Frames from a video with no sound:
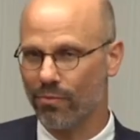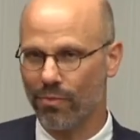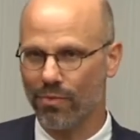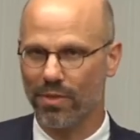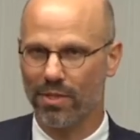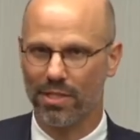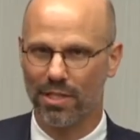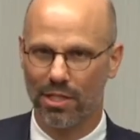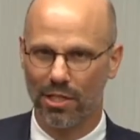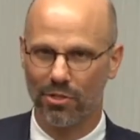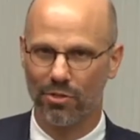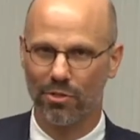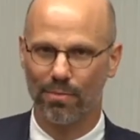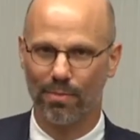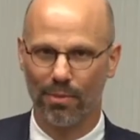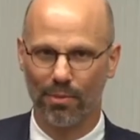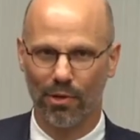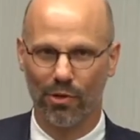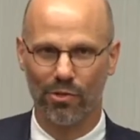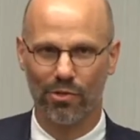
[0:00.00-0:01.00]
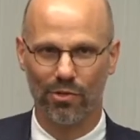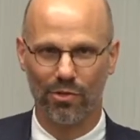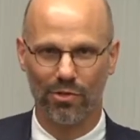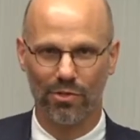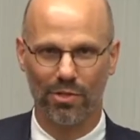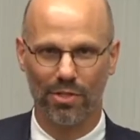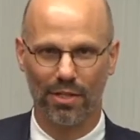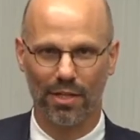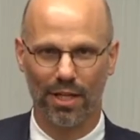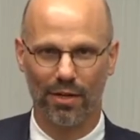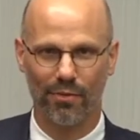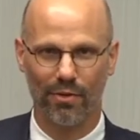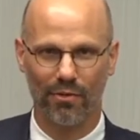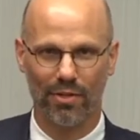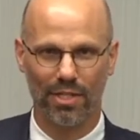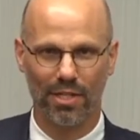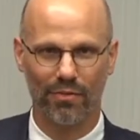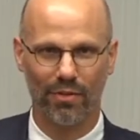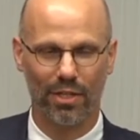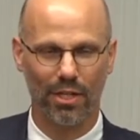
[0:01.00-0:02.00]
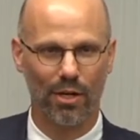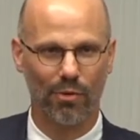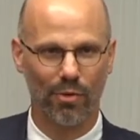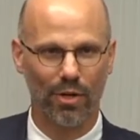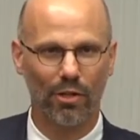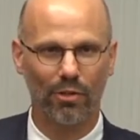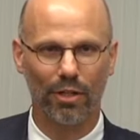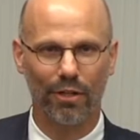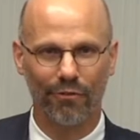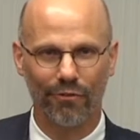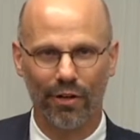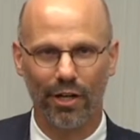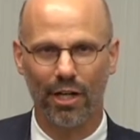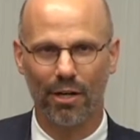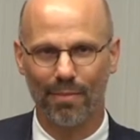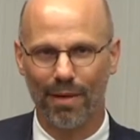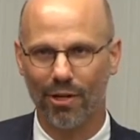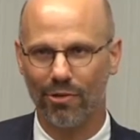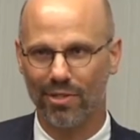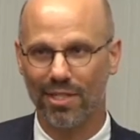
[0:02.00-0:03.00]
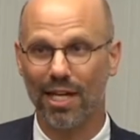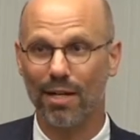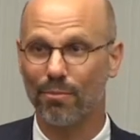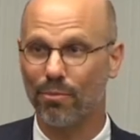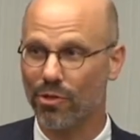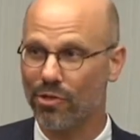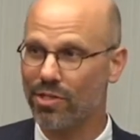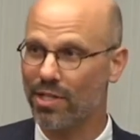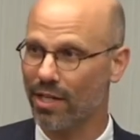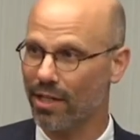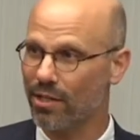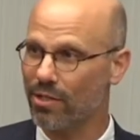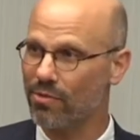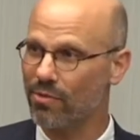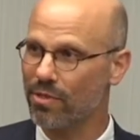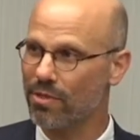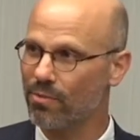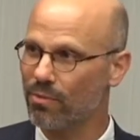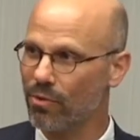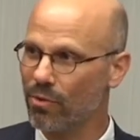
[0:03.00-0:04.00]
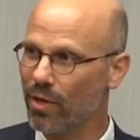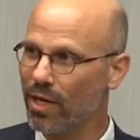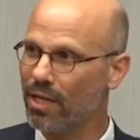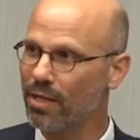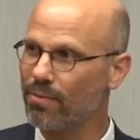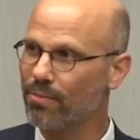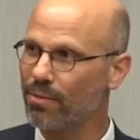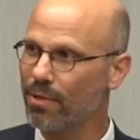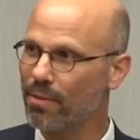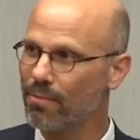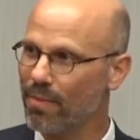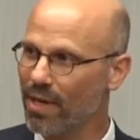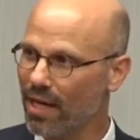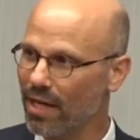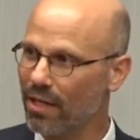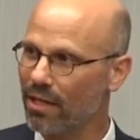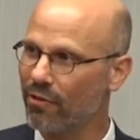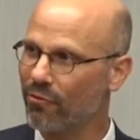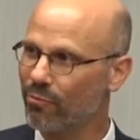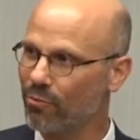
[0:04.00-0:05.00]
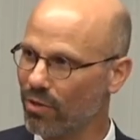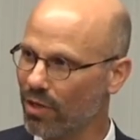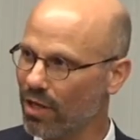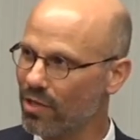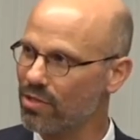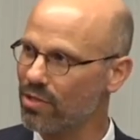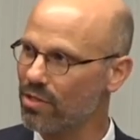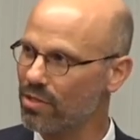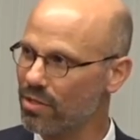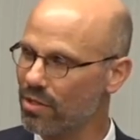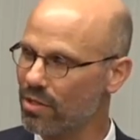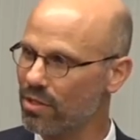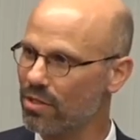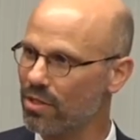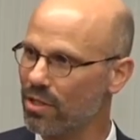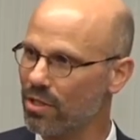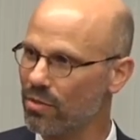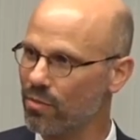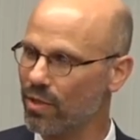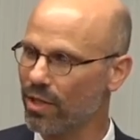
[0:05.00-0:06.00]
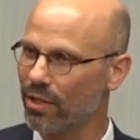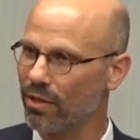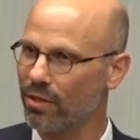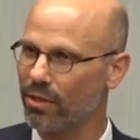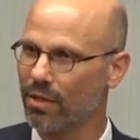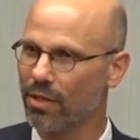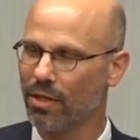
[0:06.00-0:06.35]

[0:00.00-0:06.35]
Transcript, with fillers: 600 proposals that we receive a year, we only fund about 10%. So it's a quite competitive process as, as well.